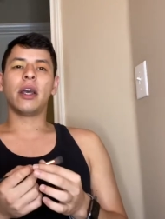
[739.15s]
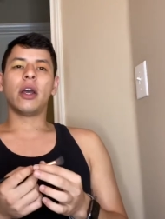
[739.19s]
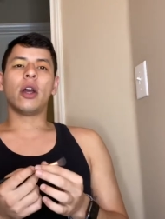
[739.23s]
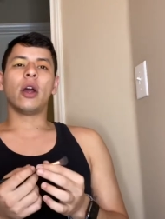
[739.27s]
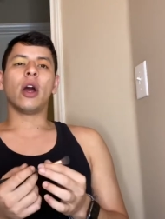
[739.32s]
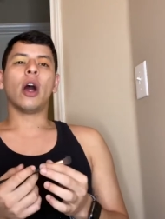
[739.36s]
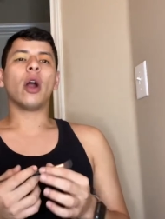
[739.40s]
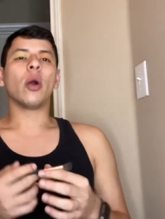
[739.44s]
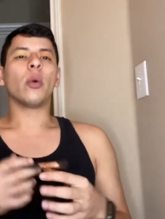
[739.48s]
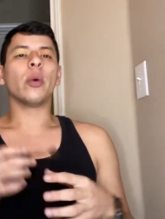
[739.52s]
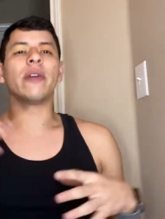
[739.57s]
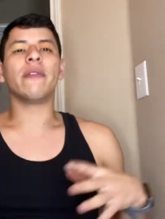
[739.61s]

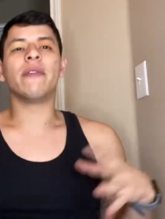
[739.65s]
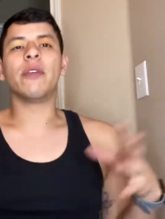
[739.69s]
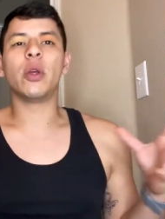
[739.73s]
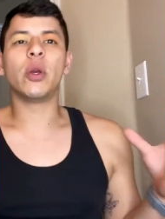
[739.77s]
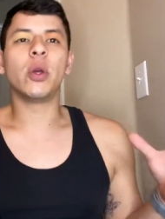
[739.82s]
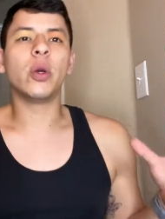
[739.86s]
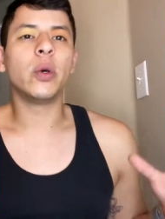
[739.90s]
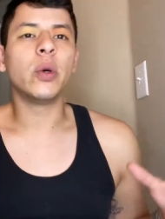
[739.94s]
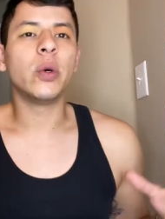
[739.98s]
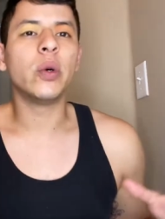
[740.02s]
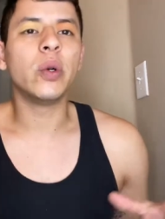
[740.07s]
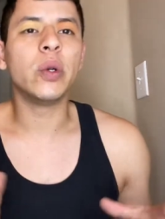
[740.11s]
our
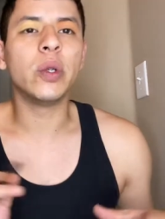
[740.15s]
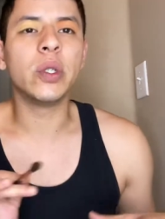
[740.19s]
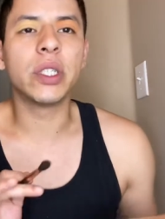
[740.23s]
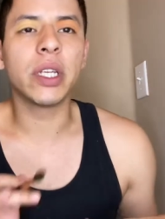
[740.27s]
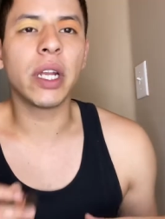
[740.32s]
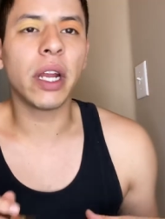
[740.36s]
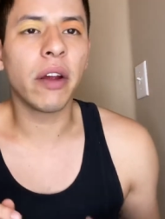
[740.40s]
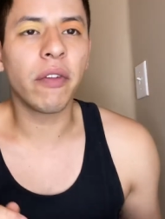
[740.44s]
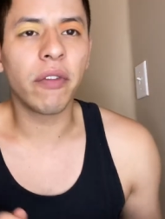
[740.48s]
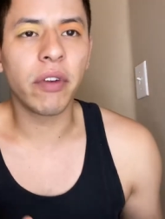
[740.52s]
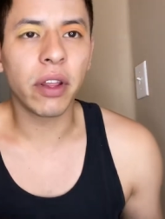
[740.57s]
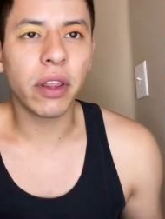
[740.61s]
reviews and
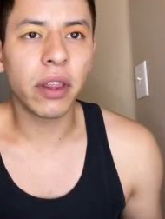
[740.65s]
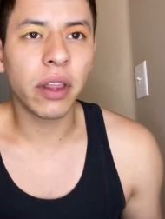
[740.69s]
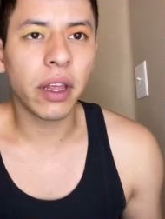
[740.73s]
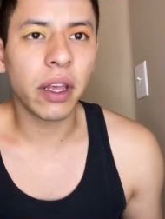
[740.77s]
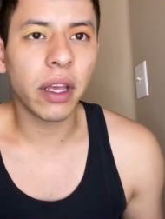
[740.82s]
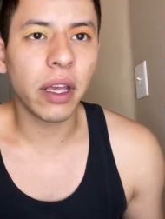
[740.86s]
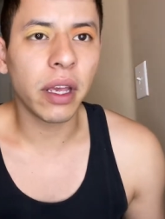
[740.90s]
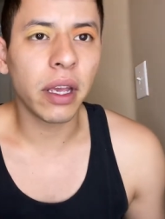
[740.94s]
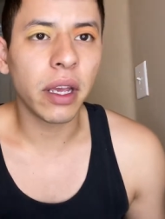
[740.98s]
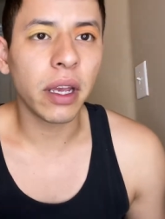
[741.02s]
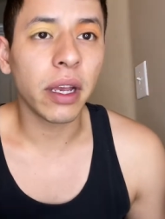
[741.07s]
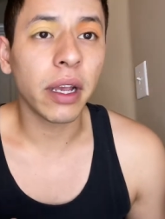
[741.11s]

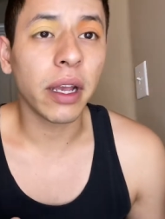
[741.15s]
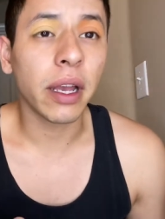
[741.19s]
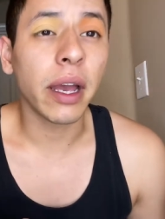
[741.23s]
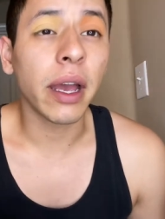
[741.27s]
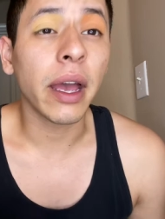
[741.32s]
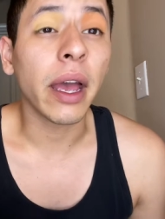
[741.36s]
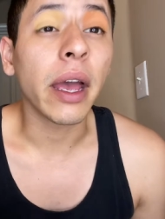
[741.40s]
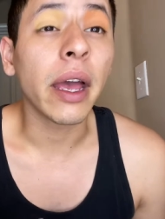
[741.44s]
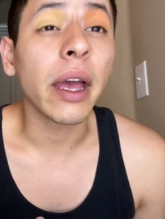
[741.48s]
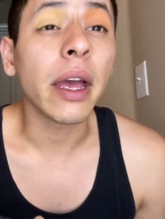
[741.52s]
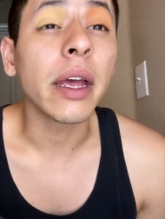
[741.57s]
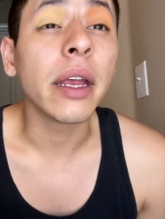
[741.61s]
everything,
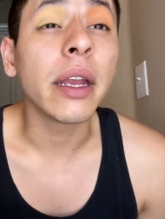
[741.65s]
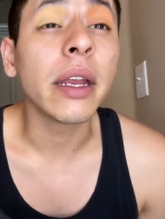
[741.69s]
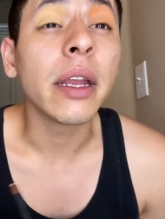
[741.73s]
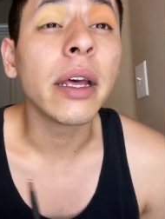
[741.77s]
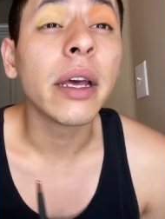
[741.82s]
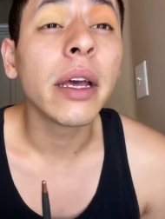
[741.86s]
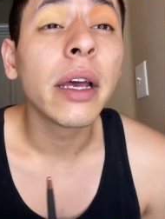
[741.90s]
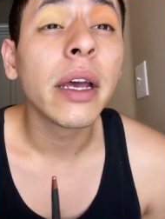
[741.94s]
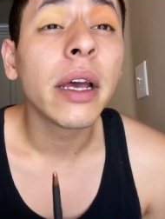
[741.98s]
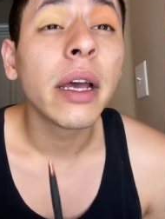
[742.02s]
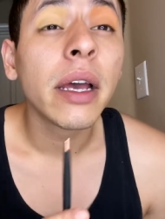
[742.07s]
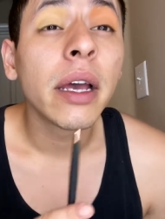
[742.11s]
and
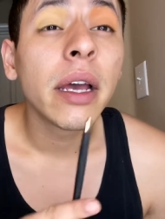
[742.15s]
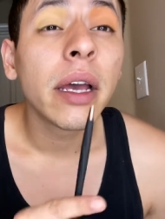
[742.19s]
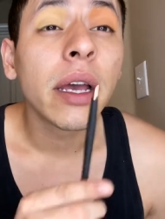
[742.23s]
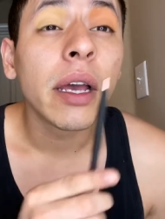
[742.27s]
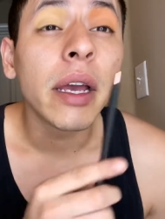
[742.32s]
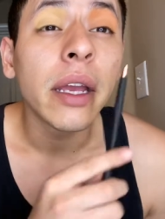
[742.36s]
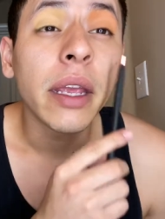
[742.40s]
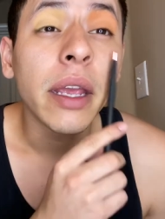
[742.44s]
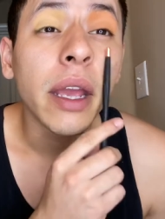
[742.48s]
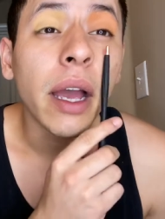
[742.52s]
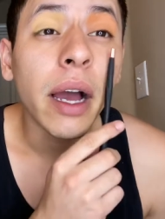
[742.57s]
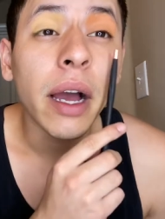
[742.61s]

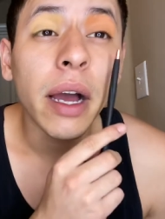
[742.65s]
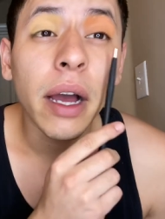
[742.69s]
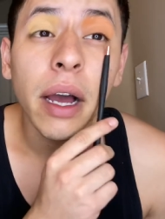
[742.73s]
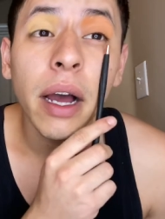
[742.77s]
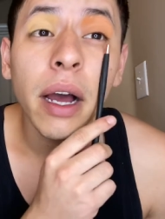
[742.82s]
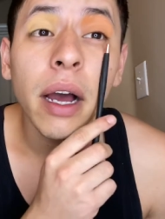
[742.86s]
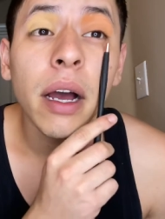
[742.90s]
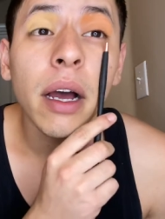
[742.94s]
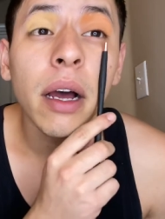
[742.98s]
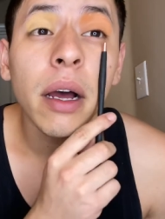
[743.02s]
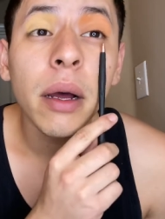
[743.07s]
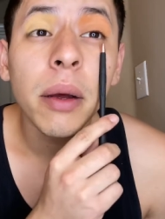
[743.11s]

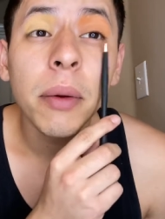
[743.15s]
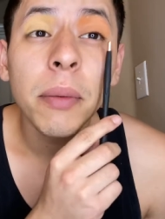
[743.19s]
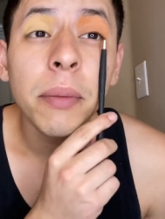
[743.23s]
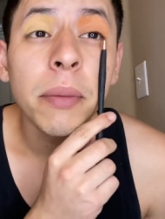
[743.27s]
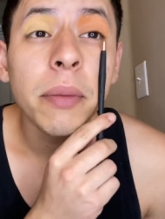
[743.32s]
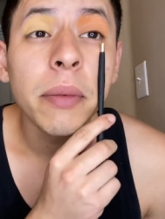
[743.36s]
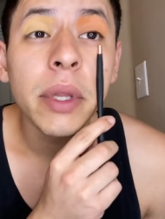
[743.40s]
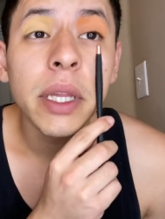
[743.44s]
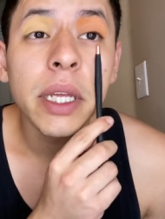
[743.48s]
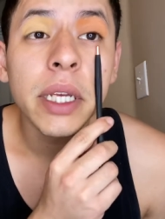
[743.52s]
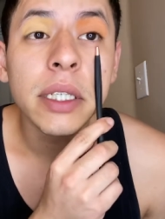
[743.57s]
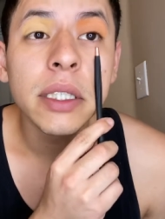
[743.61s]
yeah,
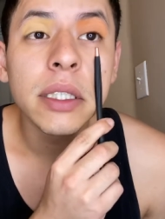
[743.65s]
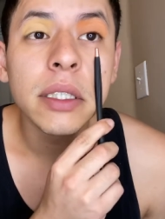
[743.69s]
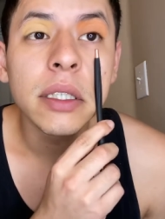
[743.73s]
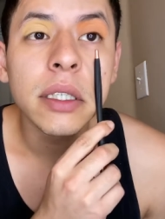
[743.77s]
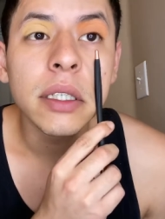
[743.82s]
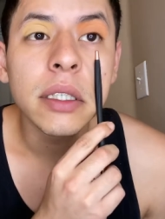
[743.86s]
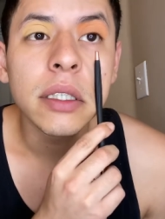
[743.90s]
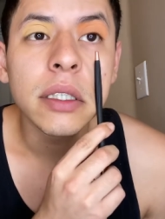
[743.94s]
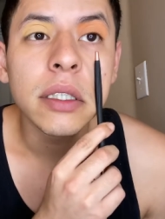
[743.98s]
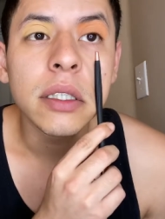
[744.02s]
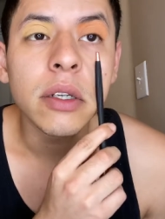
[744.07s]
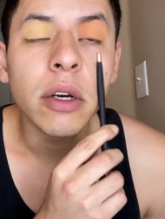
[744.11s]
this
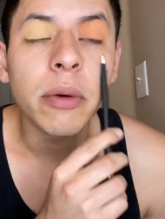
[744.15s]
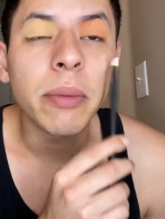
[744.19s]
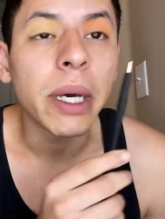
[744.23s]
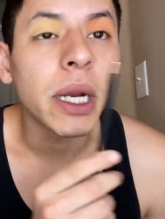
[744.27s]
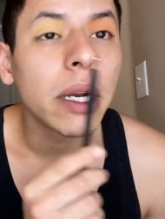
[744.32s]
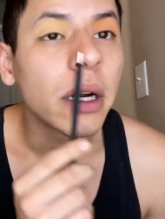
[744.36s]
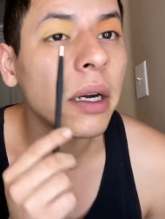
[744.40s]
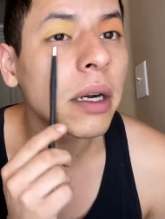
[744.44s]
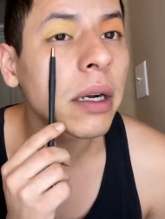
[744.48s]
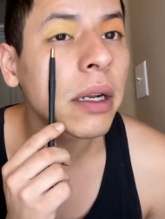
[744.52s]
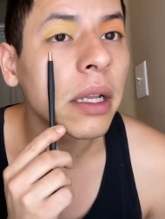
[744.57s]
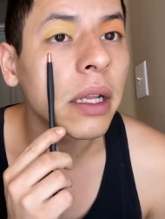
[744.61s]
is still
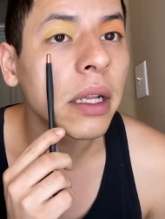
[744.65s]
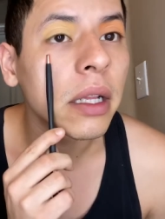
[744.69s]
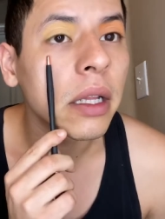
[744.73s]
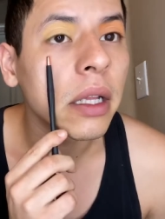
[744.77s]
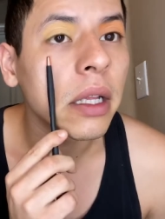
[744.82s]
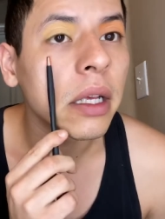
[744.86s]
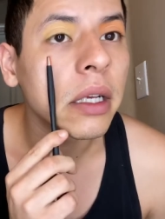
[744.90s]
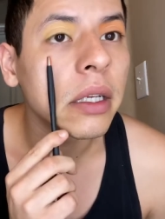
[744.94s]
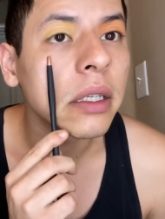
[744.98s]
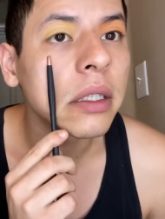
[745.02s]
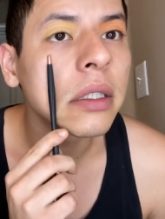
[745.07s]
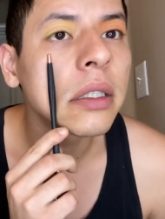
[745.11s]
better than
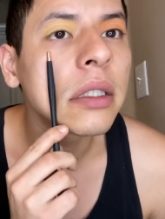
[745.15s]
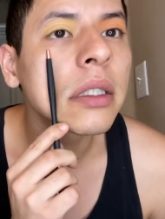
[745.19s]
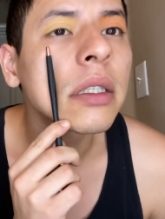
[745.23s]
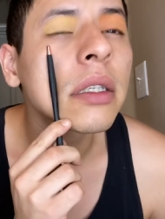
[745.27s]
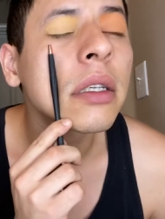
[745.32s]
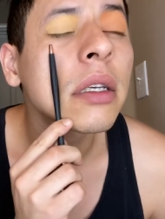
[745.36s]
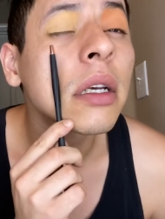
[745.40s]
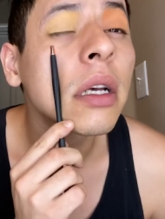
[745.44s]
this.